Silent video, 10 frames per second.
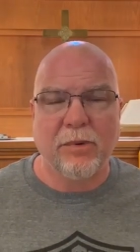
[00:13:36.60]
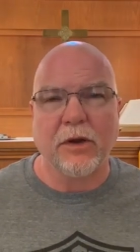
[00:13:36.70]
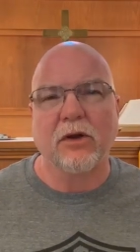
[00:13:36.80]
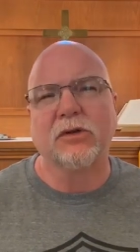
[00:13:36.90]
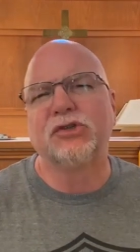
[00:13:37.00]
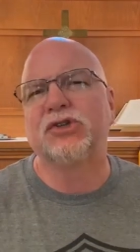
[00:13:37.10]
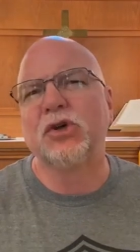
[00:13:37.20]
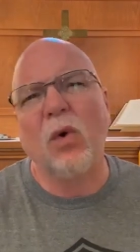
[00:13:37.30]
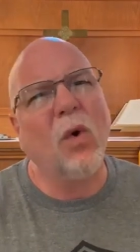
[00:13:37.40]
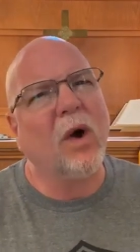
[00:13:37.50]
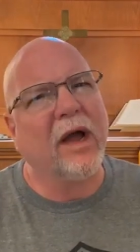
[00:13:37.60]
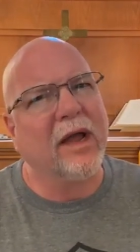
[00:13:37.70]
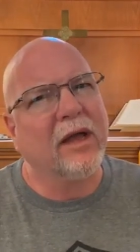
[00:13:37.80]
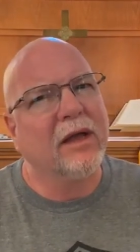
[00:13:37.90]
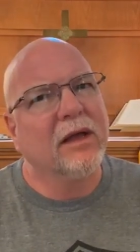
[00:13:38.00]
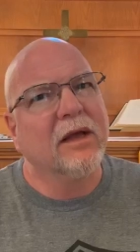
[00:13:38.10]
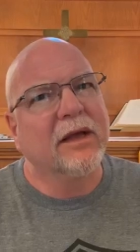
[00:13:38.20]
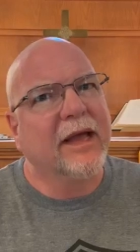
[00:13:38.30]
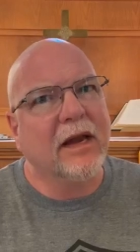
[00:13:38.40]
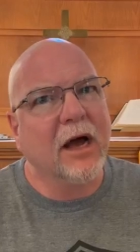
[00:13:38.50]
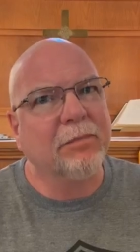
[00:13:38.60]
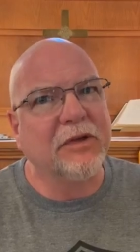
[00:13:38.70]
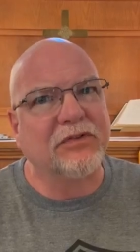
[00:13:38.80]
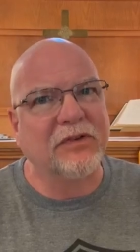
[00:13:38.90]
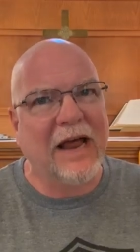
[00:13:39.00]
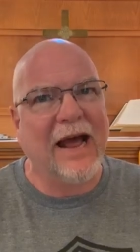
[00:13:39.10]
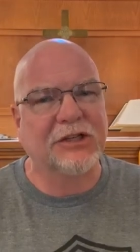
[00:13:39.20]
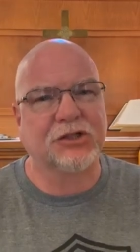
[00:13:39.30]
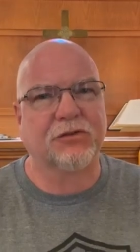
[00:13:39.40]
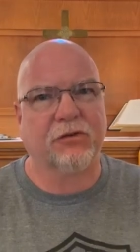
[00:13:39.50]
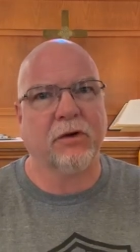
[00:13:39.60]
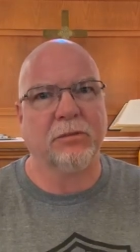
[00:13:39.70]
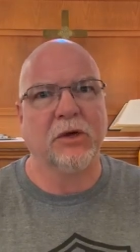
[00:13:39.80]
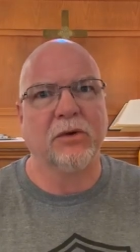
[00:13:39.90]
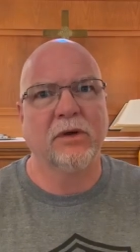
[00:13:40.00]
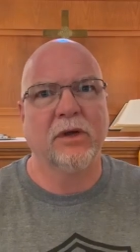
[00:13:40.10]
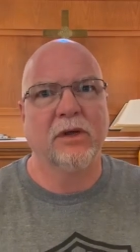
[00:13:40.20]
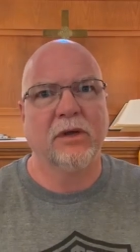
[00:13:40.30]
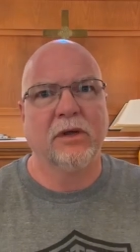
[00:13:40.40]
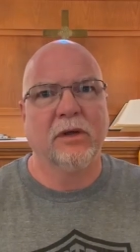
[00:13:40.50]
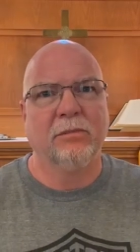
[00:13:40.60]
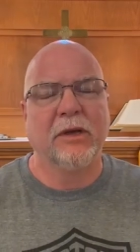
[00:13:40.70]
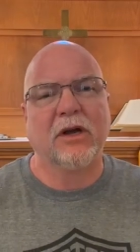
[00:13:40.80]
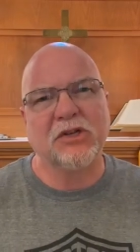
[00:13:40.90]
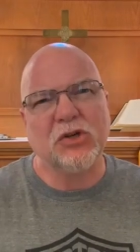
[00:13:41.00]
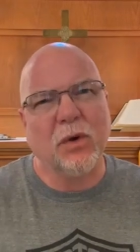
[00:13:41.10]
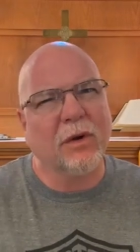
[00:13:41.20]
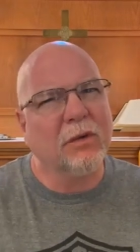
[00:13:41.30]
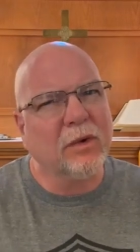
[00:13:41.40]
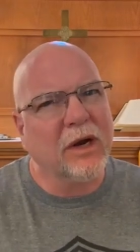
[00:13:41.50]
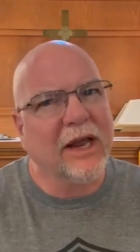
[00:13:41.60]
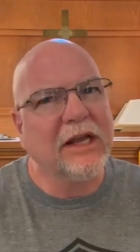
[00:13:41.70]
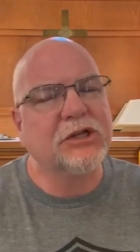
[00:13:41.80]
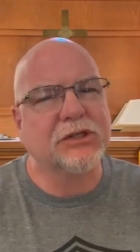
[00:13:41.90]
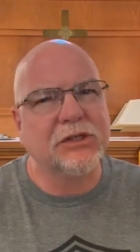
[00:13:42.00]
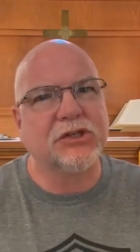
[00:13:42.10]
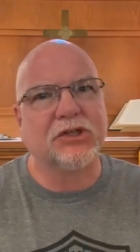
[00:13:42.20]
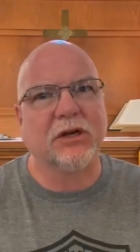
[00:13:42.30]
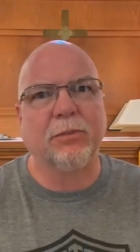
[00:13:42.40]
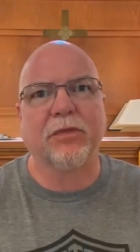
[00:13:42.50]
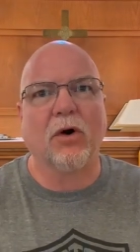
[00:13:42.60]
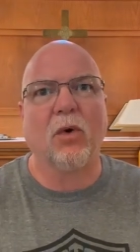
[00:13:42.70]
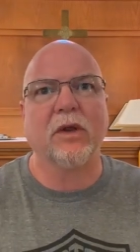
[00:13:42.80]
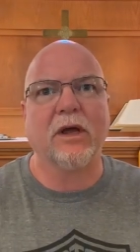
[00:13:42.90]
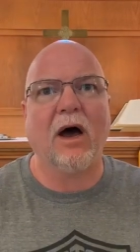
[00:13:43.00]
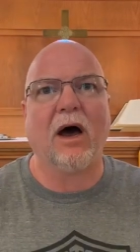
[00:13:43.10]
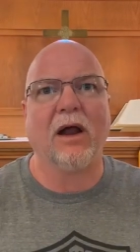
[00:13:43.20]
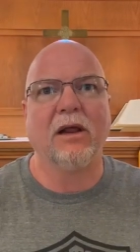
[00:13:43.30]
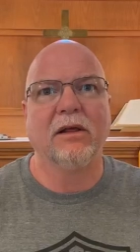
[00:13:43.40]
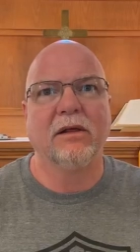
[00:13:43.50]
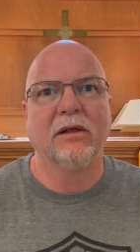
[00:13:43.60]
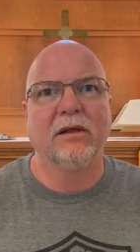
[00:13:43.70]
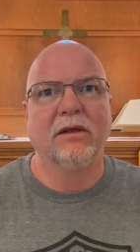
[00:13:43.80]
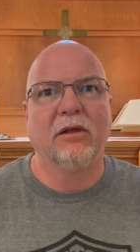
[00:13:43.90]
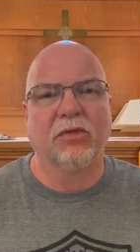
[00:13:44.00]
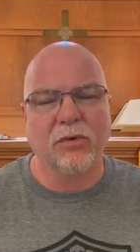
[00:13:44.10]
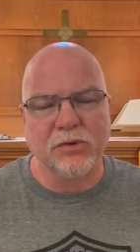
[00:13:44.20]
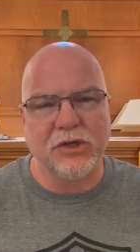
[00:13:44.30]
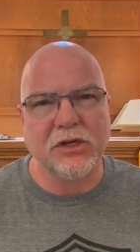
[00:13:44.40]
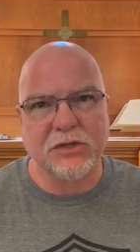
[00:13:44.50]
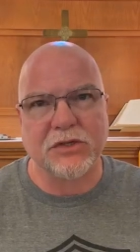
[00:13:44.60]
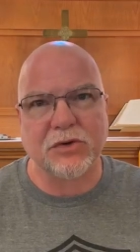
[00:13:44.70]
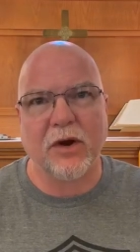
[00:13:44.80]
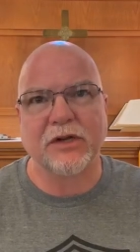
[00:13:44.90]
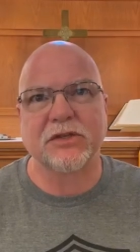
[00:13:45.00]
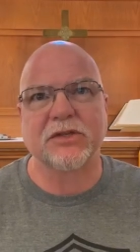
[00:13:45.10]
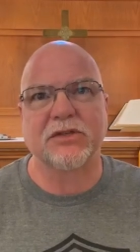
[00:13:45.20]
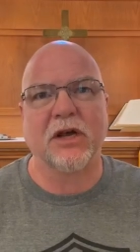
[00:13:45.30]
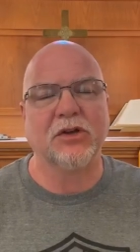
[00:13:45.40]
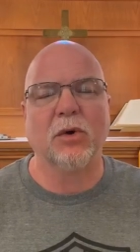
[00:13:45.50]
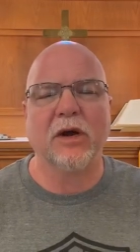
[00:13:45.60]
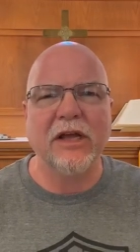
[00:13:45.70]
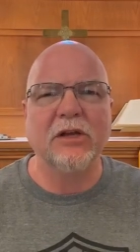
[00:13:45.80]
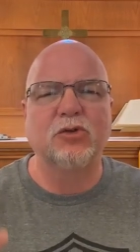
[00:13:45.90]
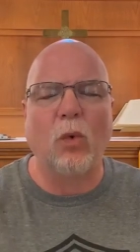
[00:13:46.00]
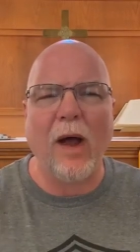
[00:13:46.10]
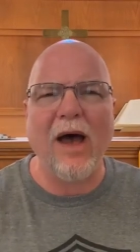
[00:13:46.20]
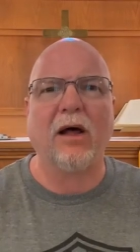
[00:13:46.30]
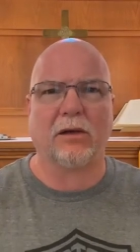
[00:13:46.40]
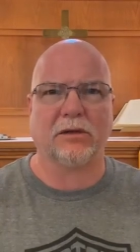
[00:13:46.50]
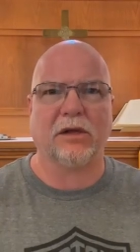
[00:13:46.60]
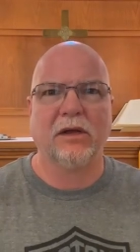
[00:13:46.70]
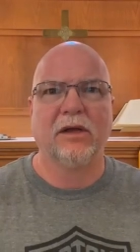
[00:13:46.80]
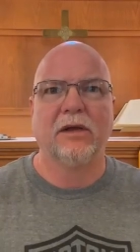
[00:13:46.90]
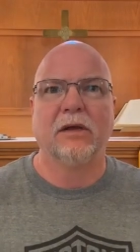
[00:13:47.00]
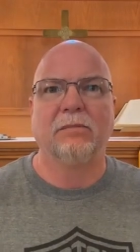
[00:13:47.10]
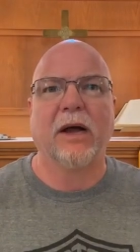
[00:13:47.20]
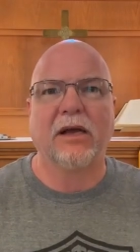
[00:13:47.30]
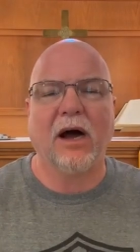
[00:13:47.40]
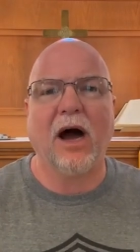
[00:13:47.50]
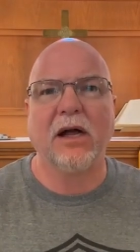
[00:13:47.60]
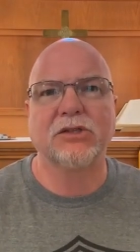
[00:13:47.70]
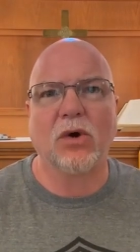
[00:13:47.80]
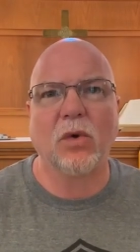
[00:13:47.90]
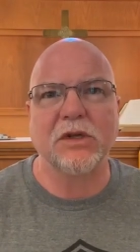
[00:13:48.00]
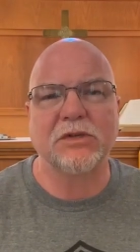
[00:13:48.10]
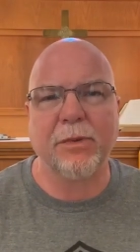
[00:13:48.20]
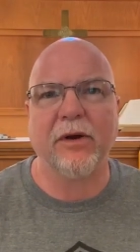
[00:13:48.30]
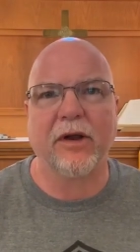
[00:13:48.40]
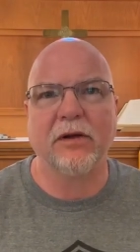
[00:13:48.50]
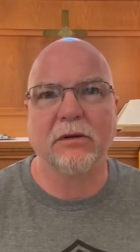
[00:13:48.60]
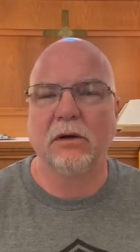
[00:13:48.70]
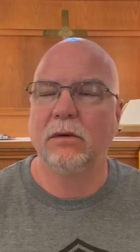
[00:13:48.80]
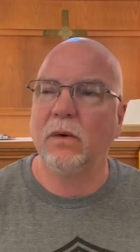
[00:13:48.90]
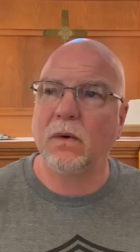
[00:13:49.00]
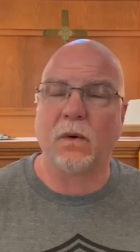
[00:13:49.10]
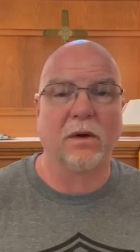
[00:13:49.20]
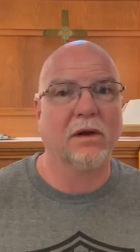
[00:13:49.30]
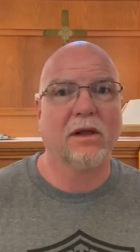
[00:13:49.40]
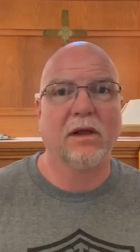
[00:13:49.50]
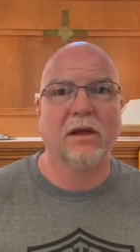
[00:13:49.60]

But your joy cannot be snatched from you because you are in relationship with the Holy God through Jesus Christ the Son. You are indwelled by God's Holy Spirit. Whew.